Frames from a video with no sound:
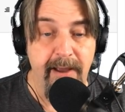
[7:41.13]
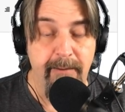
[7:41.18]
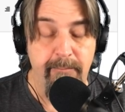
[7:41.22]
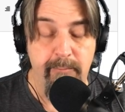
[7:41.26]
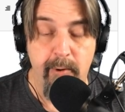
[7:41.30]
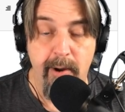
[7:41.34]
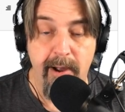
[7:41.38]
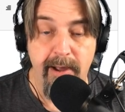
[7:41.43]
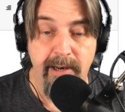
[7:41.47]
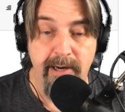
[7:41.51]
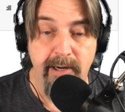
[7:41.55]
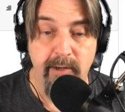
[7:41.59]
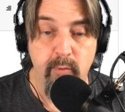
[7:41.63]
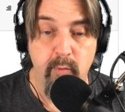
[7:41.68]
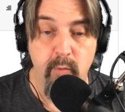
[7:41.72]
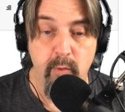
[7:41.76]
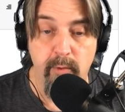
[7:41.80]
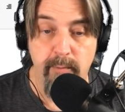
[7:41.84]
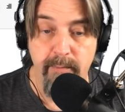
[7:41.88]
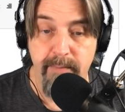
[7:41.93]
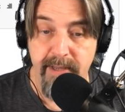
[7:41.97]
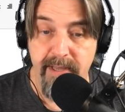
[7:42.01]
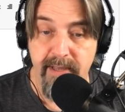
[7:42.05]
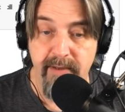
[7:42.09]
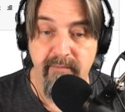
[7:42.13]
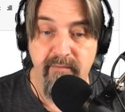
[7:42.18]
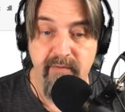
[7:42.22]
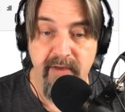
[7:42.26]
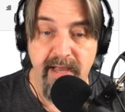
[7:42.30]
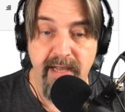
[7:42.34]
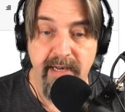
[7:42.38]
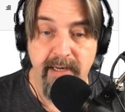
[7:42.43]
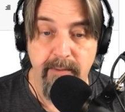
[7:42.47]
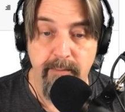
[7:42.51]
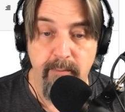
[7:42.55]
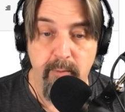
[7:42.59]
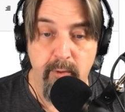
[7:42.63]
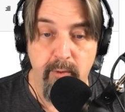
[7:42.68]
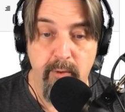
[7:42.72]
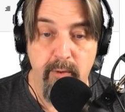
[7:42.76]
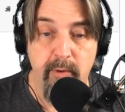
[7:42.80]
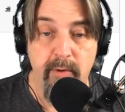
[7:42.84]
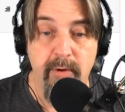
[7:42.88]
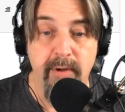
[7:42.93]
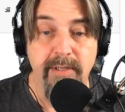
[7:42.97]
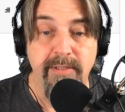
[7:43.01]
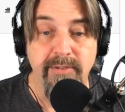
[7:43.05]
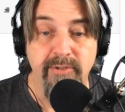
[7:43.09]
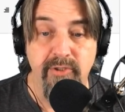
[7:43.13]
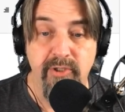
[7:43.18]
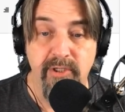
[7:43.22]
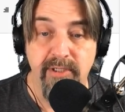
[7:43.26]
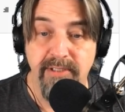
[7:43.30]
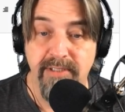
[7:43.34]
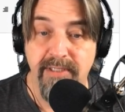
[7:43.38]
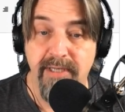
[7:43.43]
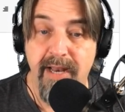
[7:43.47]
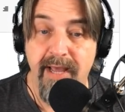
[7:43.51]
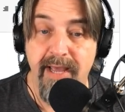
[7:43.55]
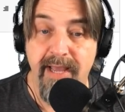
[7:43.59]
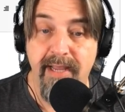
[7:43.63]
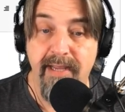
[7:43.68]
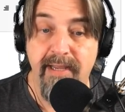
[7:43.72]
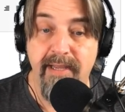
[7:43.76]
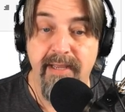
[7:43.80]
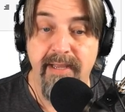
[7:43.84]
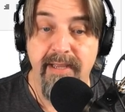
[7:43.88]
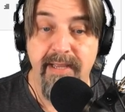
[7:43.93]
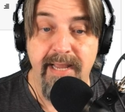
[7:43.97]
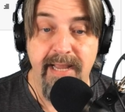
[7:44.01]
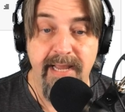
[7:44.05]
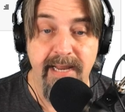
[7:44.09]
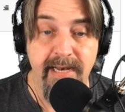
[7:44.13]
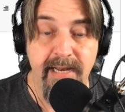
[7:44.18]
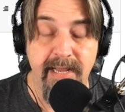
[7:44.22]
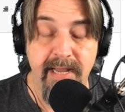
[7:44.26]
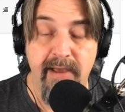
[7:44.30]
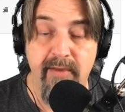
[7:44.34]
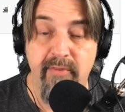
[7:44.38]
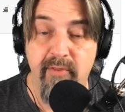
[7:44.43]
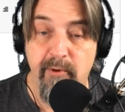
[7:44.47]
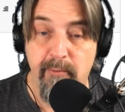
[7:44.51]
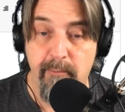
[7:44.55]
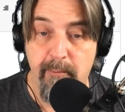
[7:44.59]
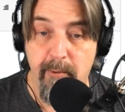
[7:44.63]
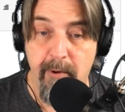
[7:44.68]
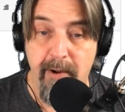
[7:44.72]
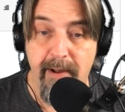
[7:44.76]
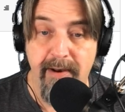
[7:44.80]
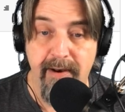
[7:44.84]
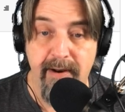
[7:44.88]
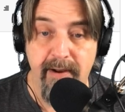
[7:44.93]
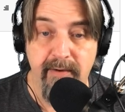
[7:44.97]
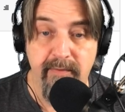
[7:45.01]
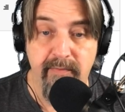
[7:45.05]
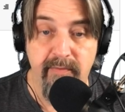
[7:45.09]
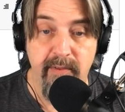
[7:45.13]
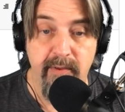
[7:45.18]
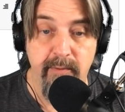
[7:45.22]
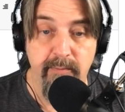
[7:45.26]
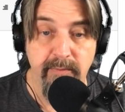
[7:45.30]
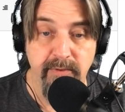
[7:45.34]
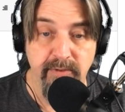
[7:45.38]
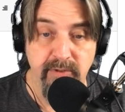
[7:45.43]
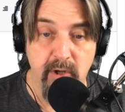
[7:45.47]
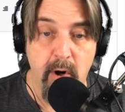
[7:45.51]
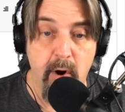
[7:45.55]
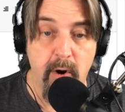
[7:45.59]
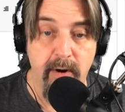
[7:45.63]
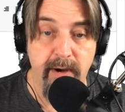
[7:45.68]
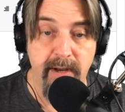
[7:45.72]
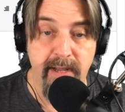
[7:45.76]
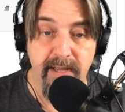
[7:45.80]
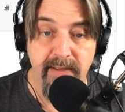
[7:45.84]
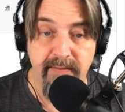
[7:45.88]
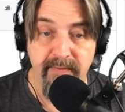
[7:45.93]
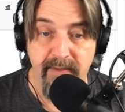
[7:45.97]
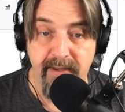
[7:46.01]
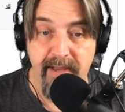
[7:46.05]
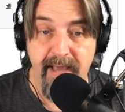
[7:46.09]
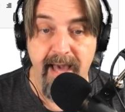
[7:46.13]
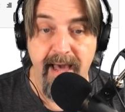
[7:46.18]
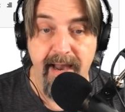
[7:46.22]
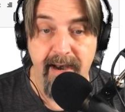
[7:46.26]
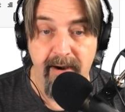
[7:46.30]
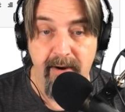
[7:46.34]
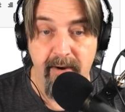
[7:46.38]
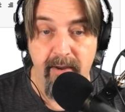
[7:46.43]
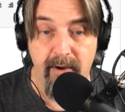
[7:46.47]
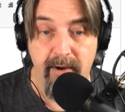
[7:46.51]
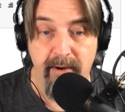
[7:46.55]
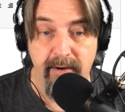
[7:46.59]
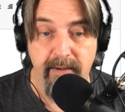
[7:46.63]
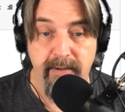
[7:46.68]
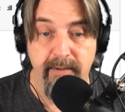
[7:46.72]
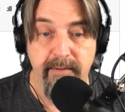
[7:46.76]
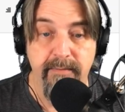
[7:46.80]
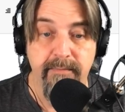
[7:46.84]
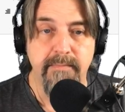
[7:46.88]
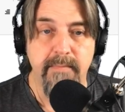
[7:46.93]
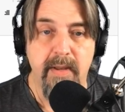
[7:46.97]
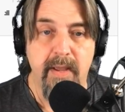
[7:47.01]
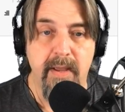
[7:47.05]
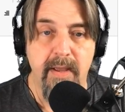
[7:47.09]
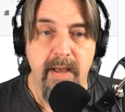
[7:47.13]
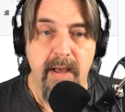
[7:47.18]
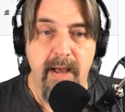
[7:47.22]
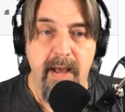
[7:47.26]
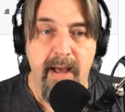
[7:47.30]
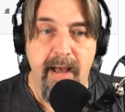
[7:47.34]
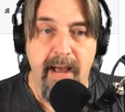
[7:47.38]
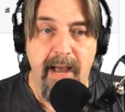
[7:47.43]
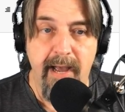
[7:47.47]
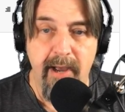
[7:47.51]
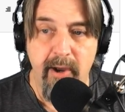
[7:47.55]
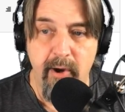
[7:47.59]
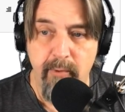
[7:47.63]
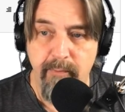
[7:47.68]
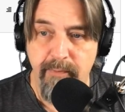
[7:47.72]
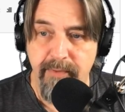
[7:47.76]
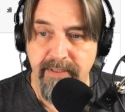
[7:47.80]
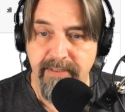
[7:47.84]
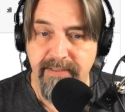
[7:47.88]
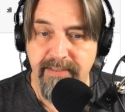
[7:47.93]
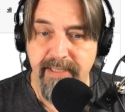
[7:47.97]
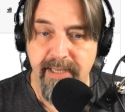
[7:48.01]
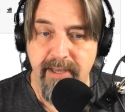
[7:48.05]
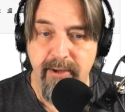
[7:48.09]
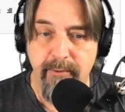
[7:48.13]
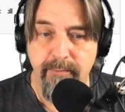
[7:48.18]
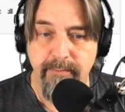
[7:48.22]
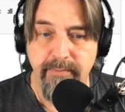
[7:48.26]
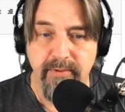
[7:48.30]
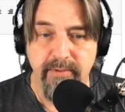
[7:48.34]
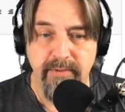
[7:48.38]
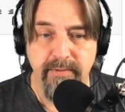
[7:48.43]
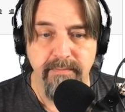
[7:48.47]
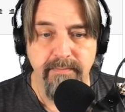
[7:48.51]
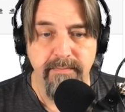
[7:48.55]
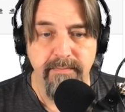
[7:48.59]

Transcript: product will be available just like any other product that was already in the catalog. I hope this helps.